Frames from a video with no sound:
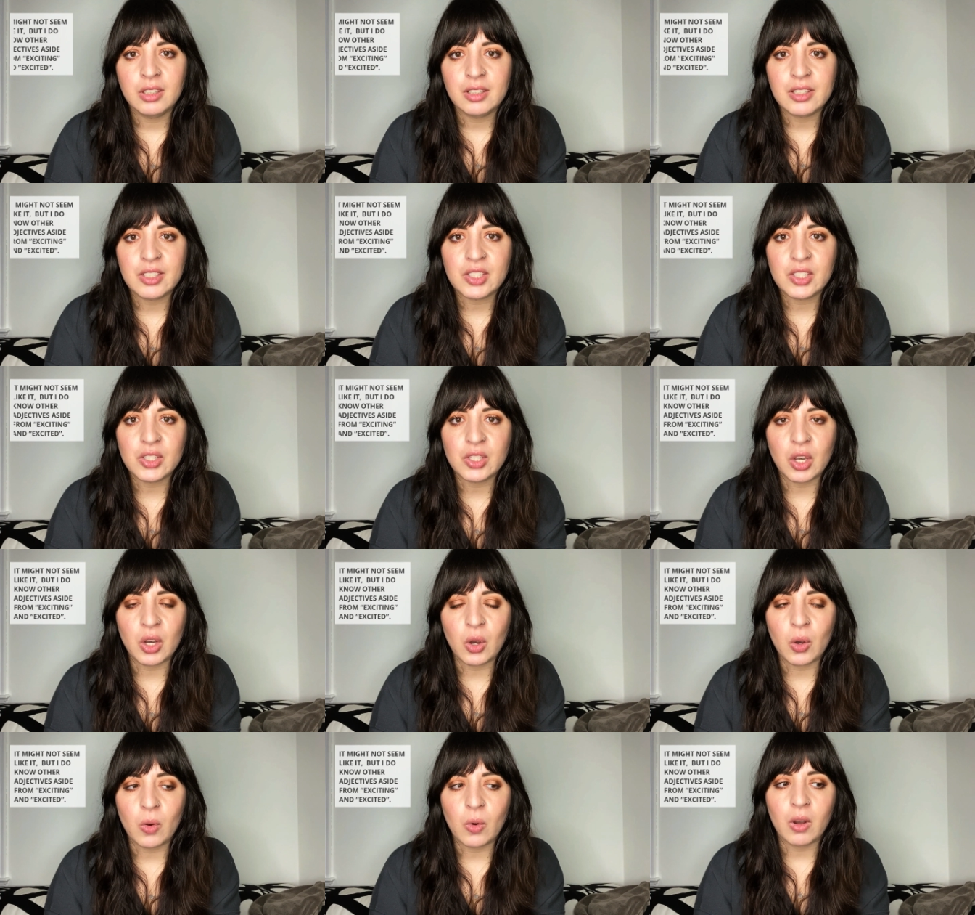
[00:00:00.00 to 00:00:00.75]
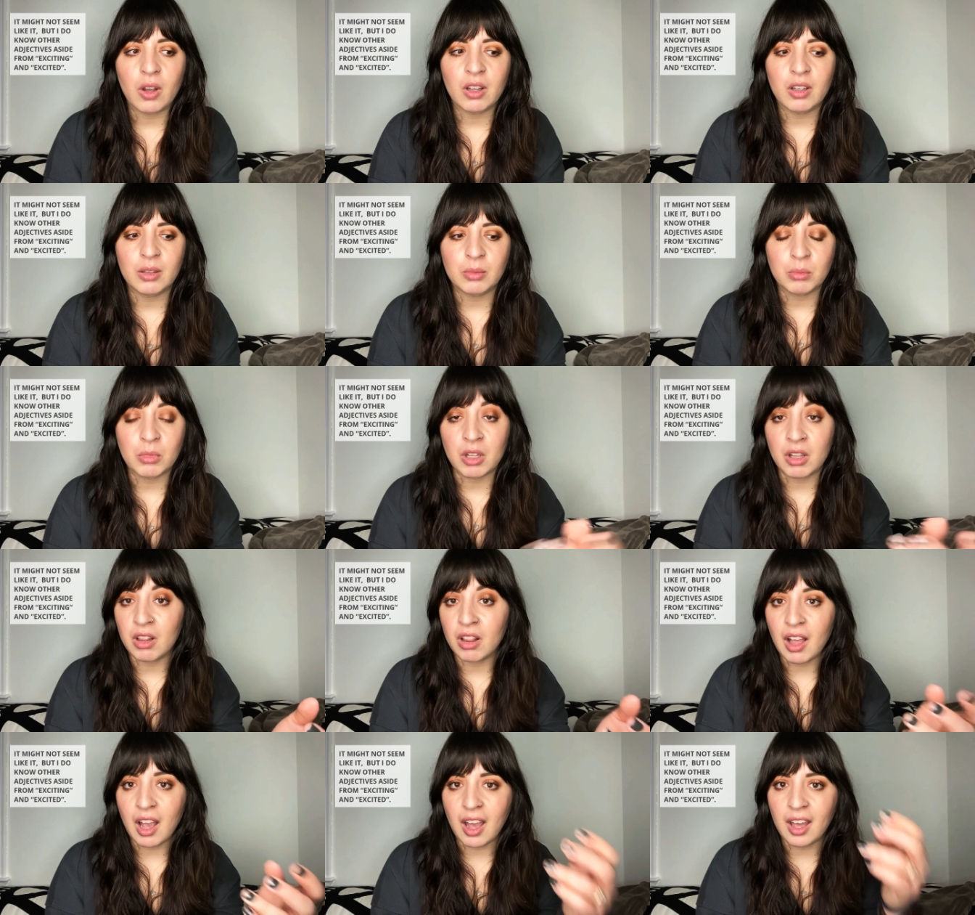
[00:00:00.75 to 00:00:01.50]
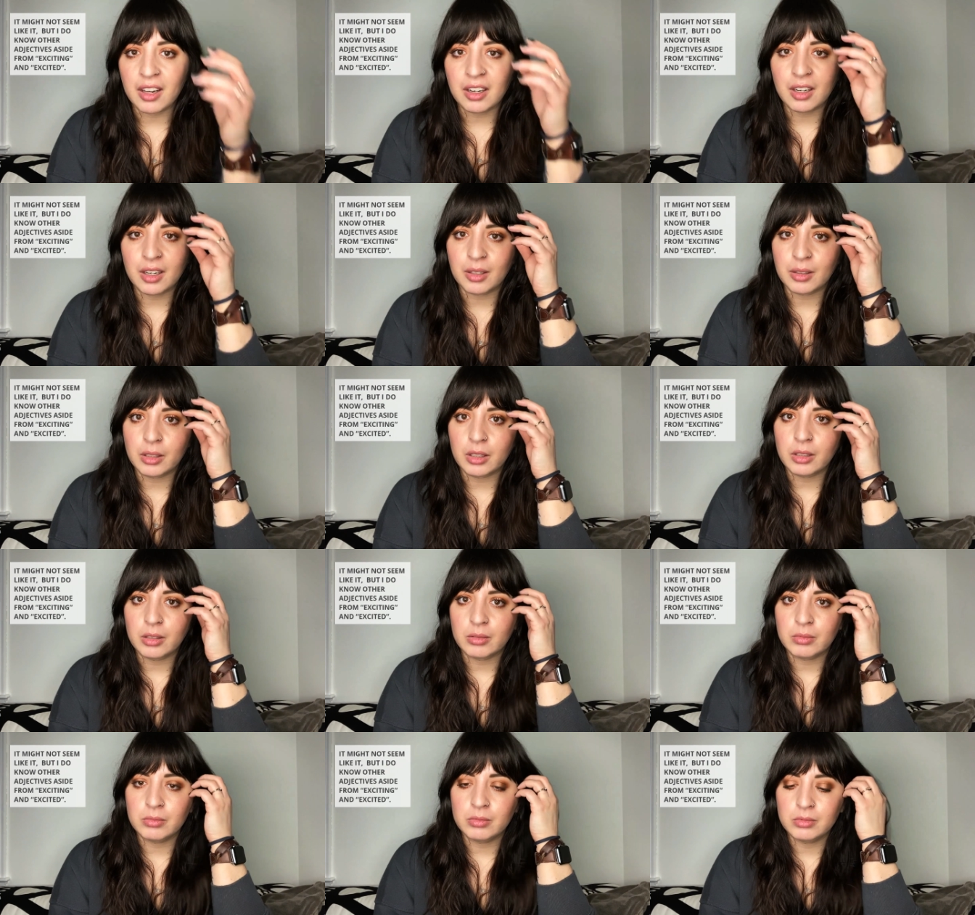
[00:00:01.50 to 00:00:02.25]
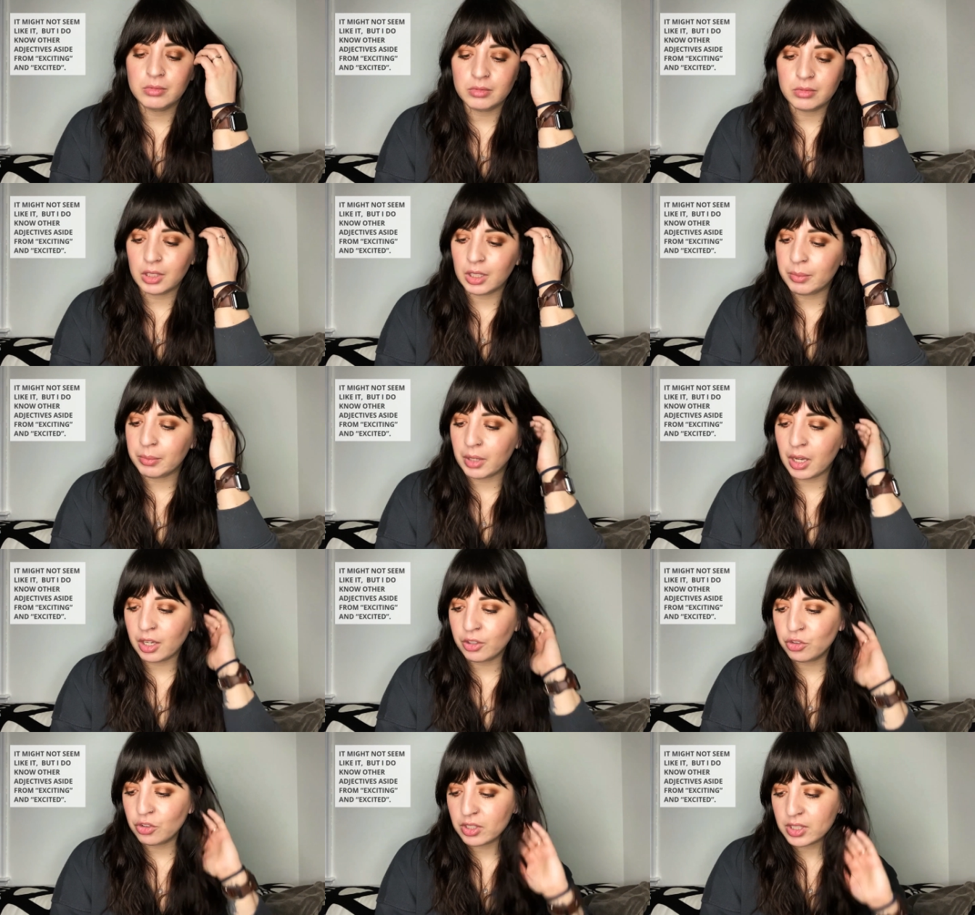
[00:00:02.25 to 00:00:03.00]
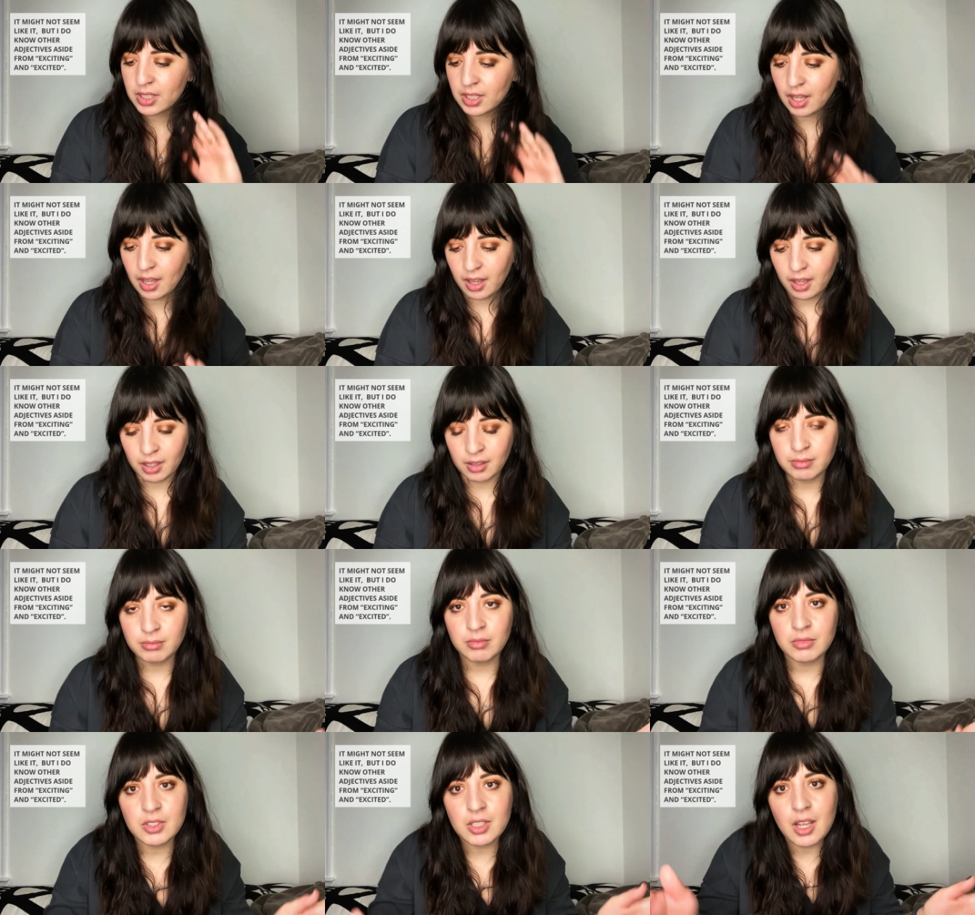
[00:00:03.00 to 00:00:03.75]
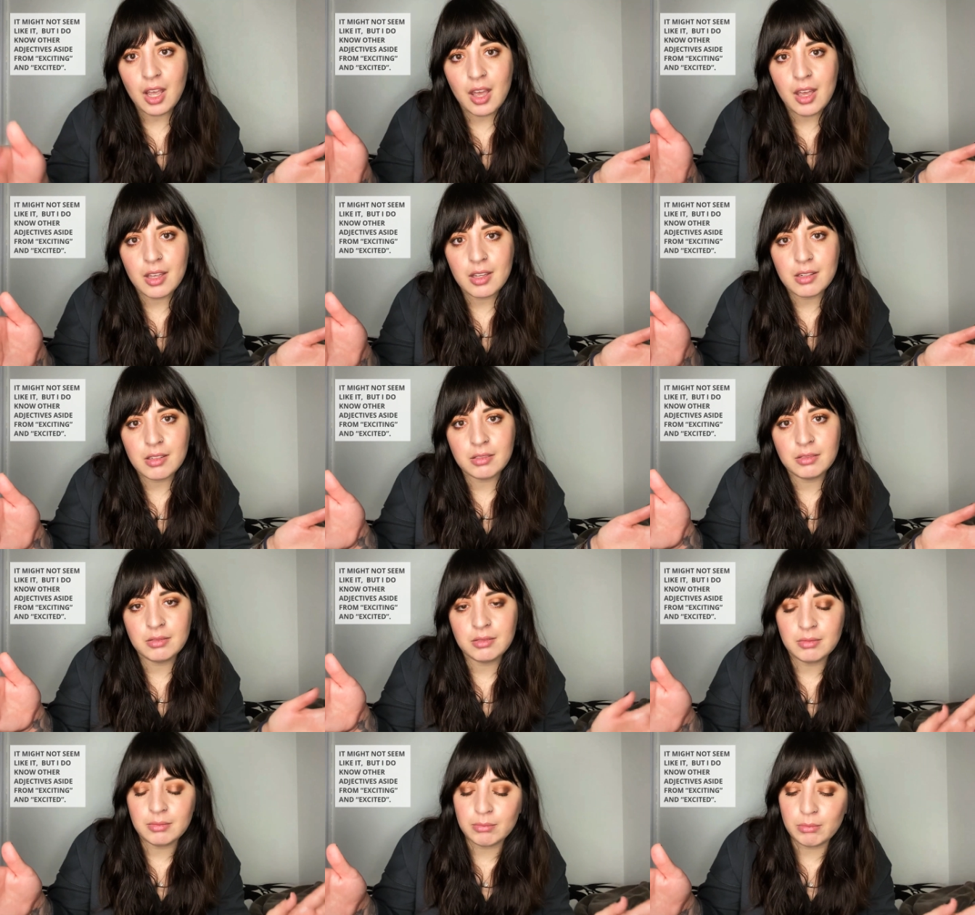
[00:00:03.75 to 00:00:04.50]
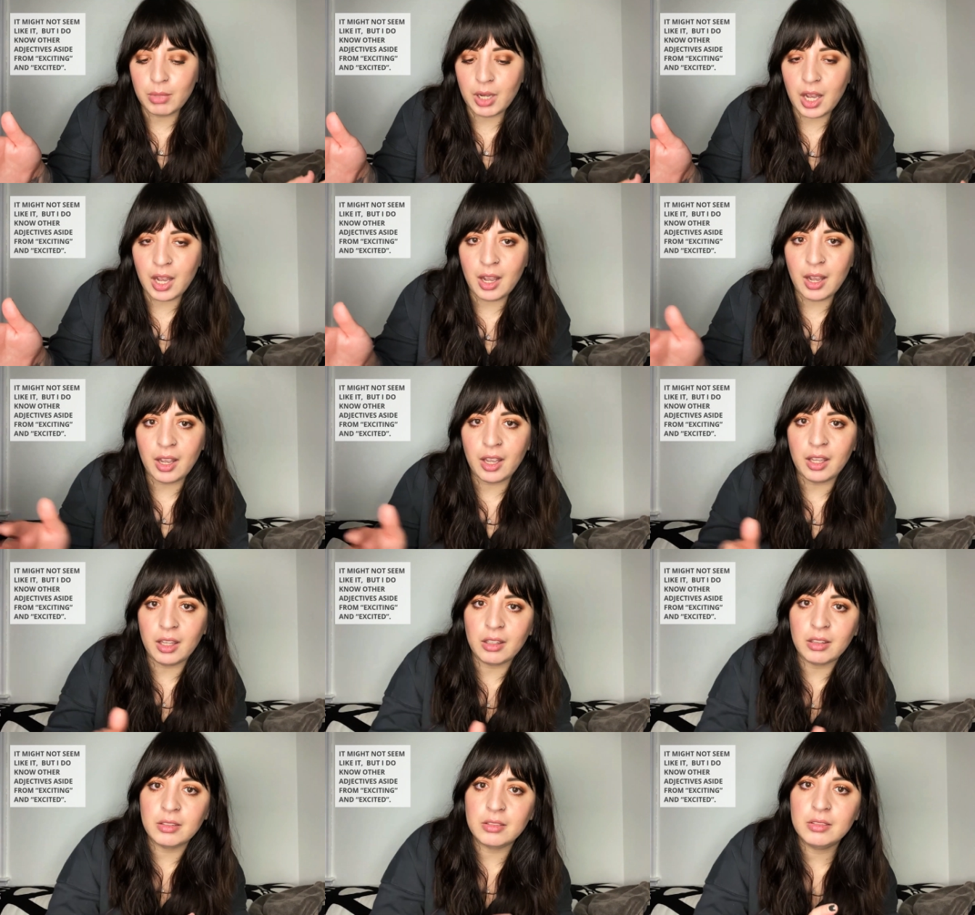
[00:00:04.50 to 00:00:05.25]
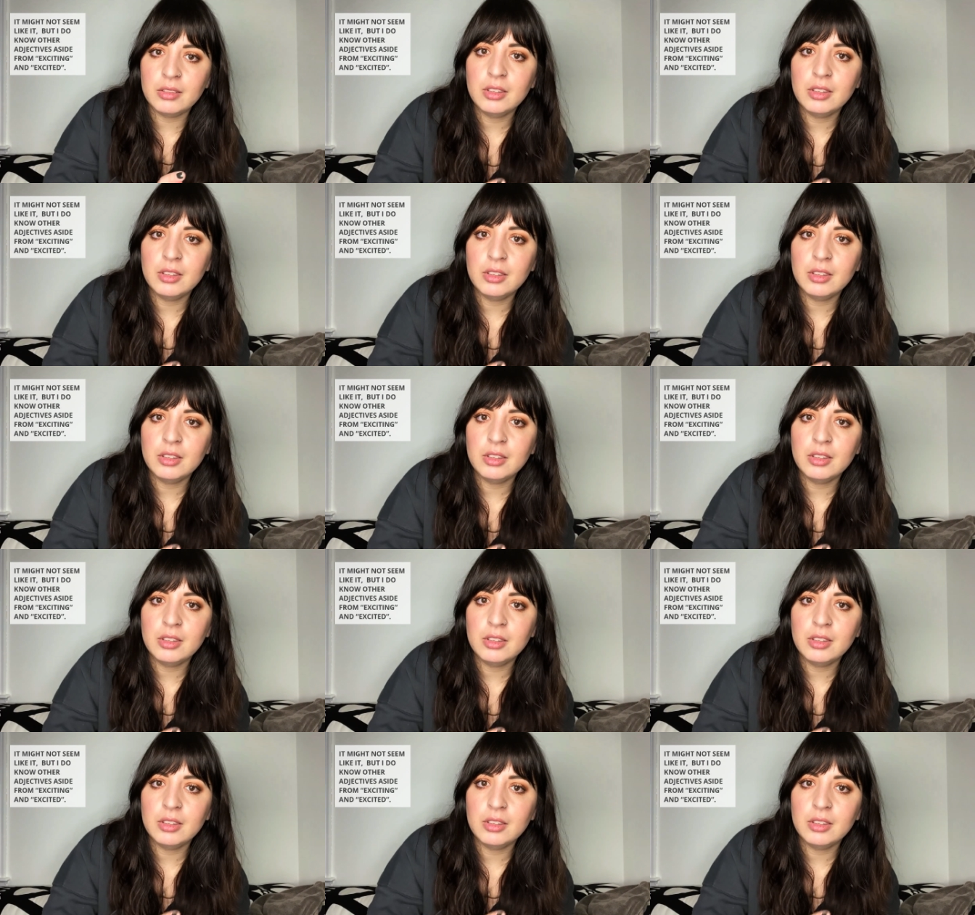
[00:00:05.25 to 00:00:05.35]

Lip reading: So glad I am not just like done, bye.